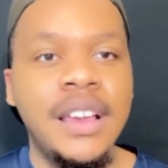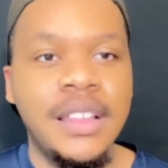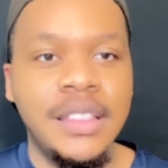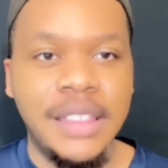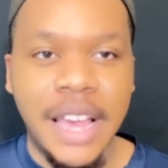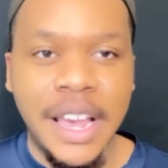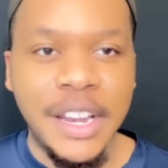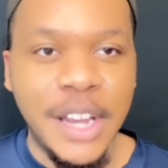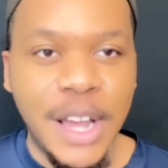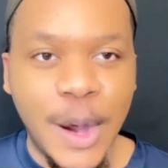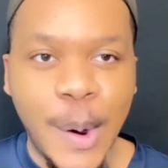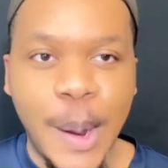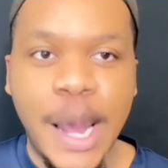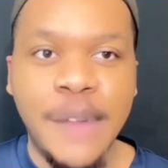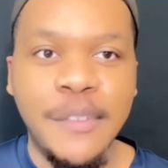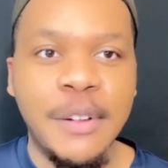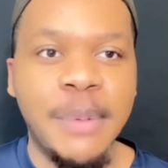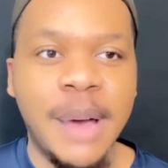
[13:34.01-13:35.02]
they know
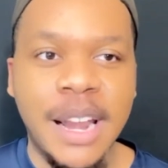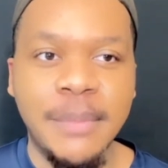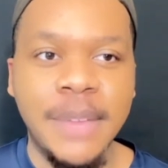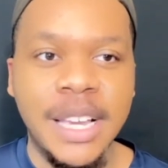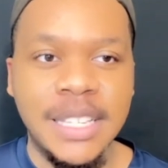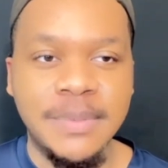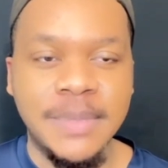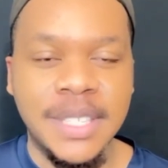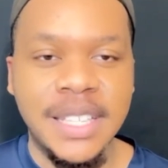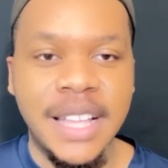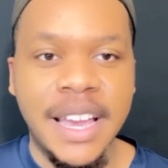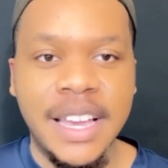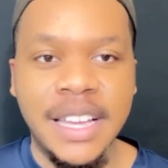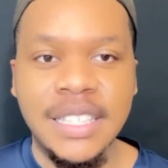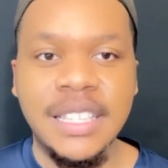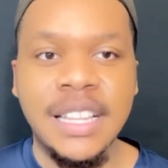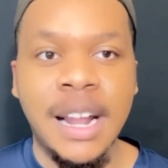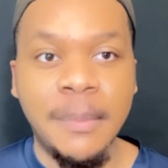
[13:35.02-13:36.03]
everybody makes
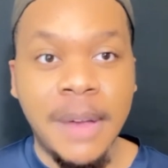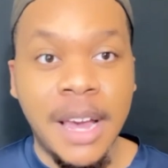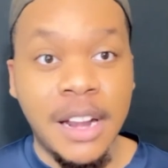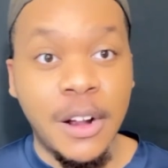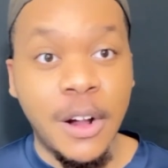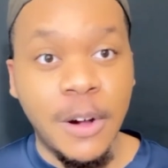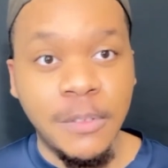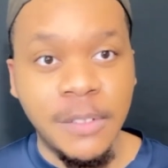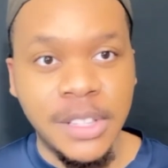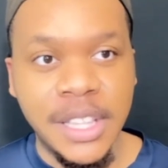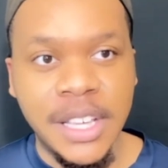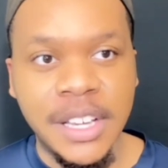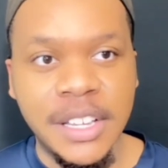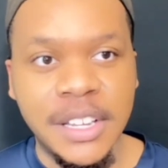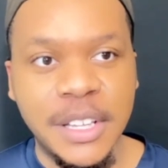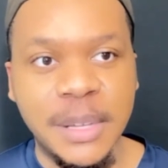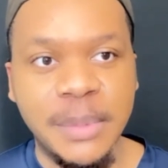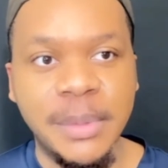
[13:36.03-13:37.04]
mistakes and I'm kind of
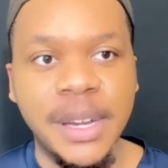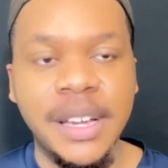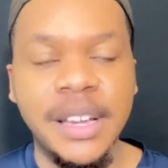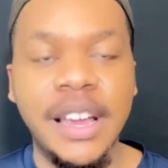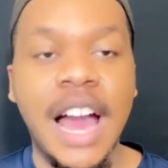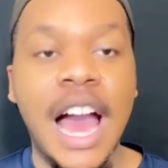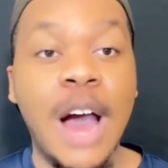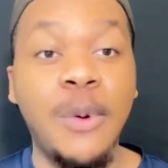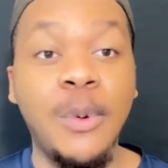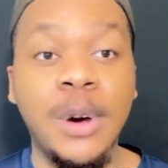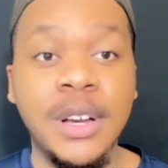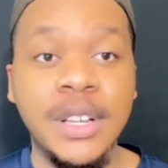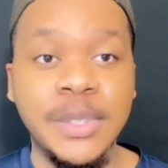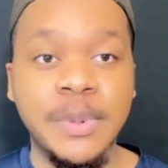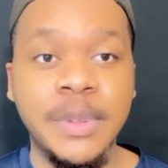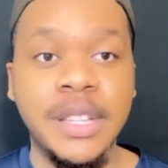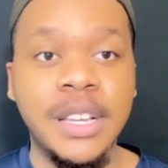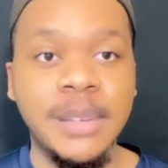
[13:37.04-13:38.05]
overthinking it, but I was
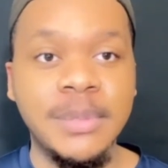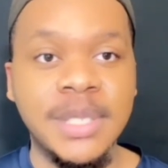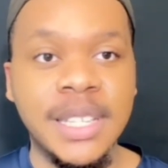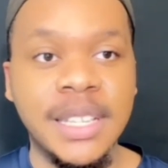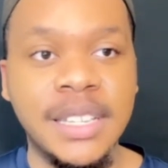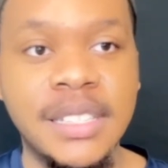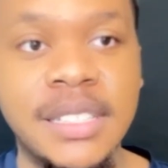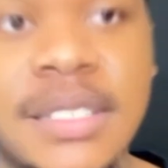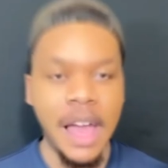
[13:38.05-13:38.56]
really upset.